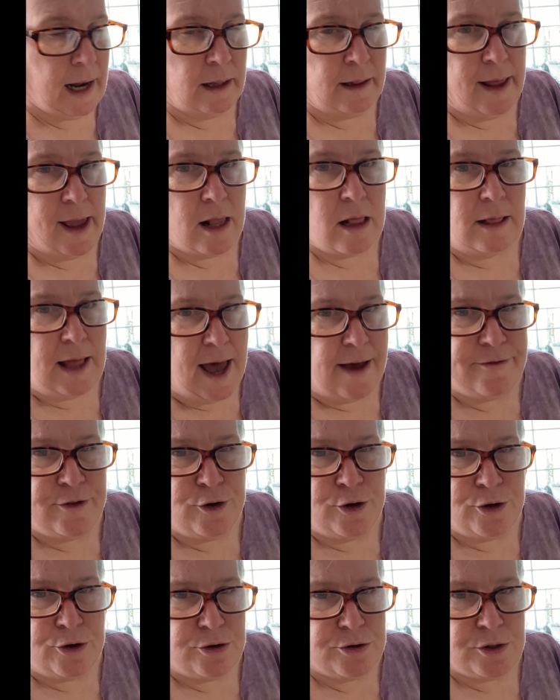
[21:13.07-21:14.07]
of like
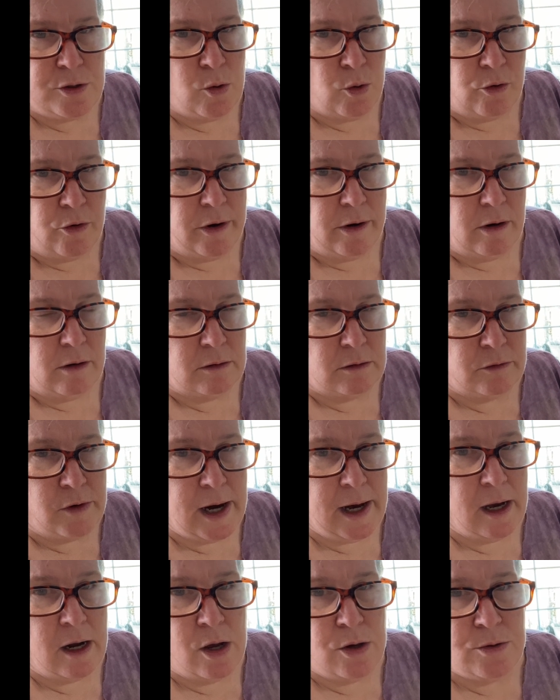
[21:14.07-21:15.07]
lavenders and
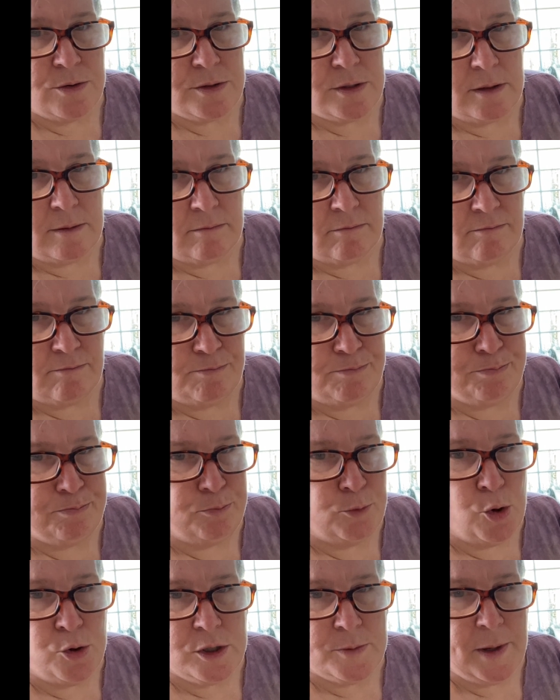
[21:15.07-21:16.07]
oreganos and
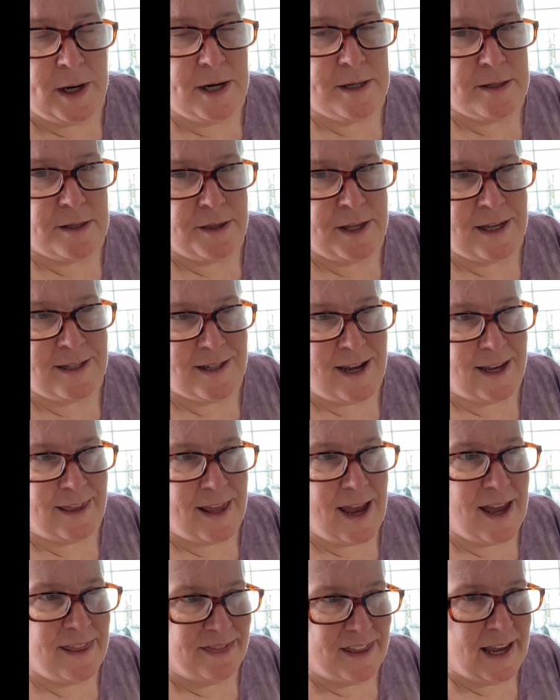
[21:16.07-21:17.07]
rosemaries and things like
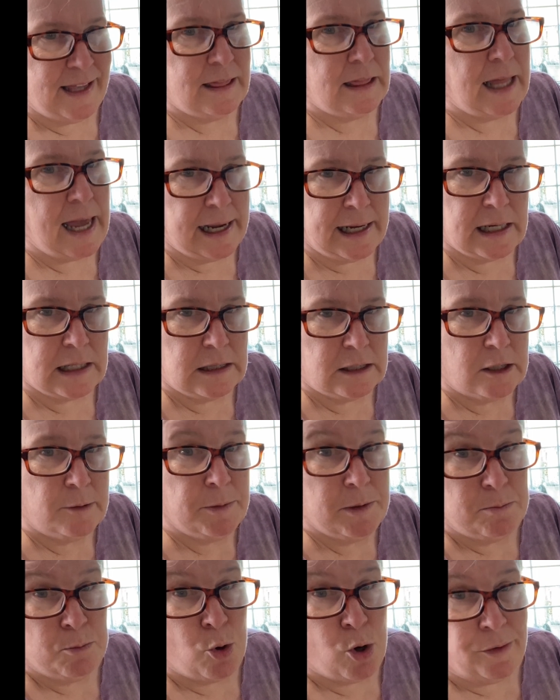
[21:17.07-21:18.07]
that. They like it a little
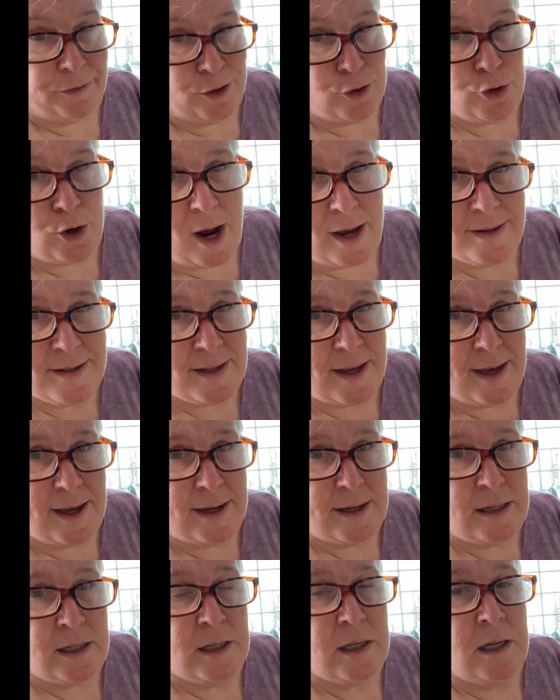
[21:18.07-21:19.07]
bit more on the dry
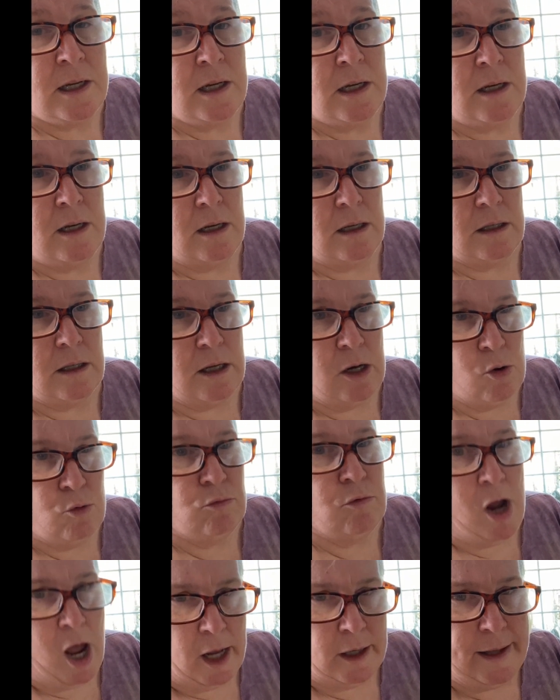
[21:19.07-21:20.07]
side, you know,
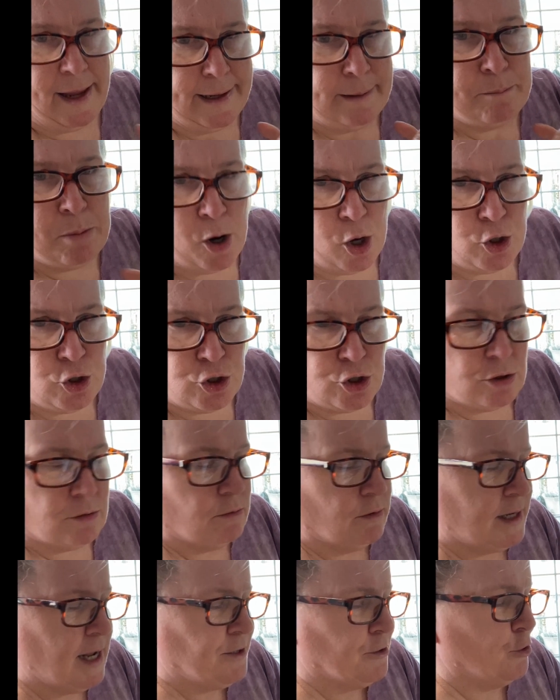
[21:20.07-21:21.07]
not like parched
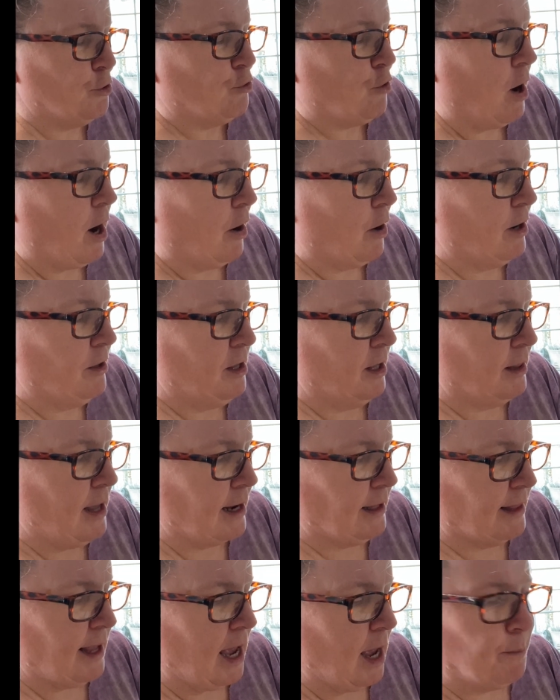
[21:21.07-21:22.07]
desert dry or anything
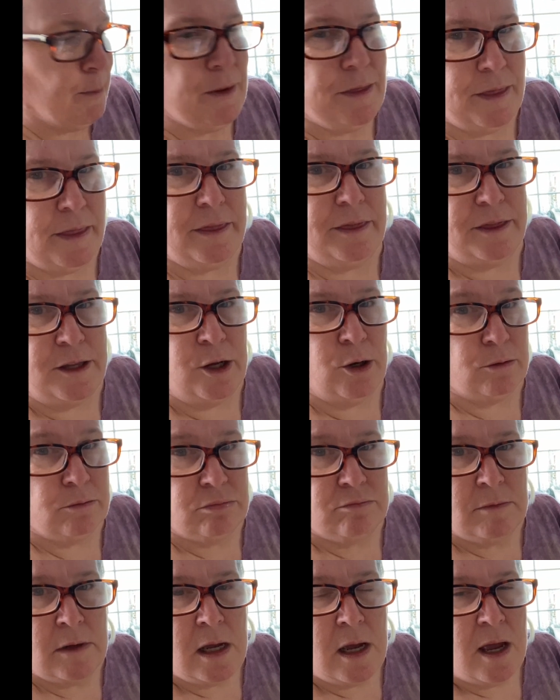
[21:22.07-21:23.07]
like that, but, you know,
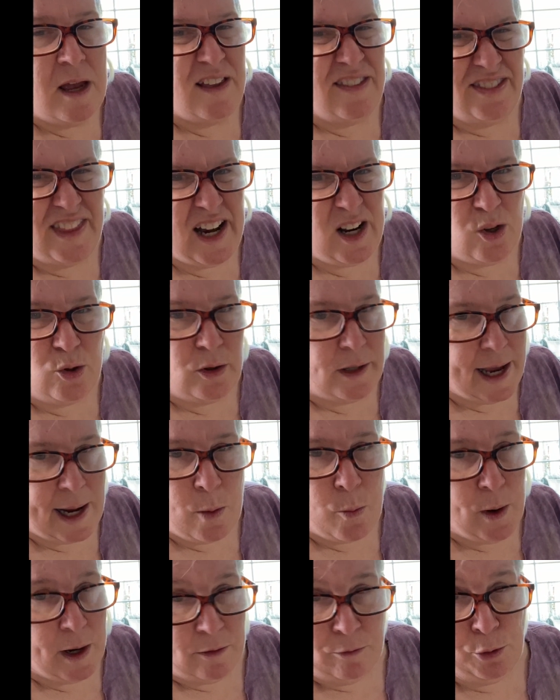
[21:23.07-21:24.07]
they don't
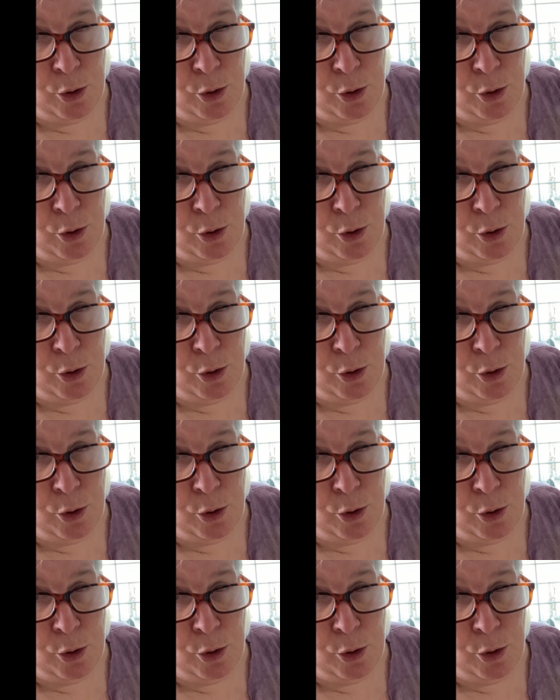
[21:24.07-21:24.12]
like wet